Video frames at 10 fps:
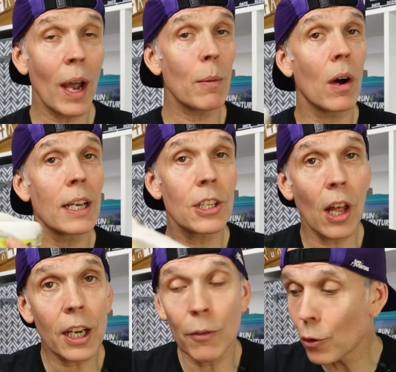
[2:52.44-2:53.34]
Weight wise,
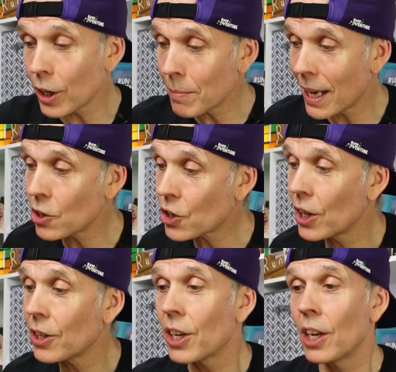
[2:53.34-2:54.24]
like I've already
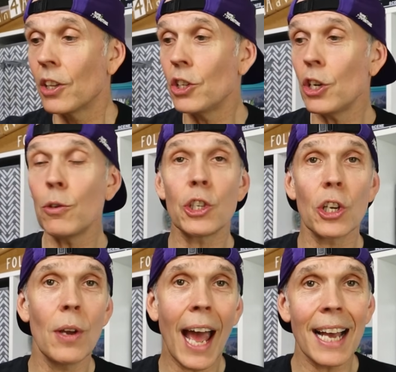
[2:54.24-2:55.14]
mentioned, the new
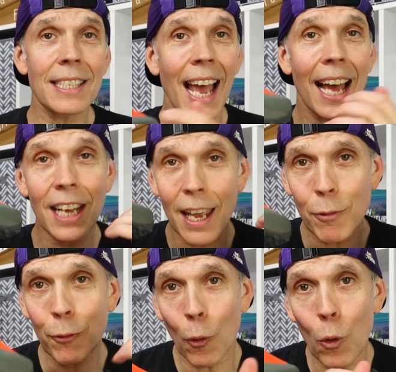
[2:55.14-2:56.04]
shoe has had a
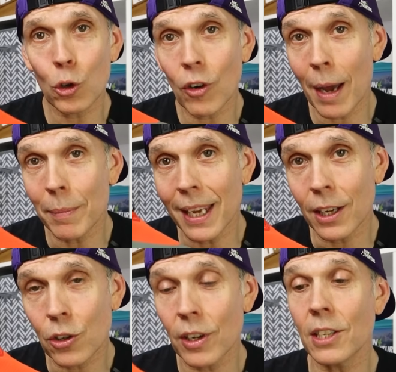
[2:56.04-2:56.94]
4 gram
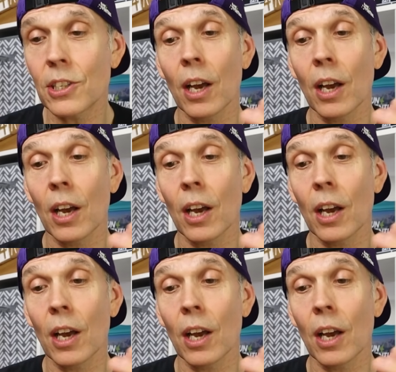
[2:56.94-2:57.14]
increase.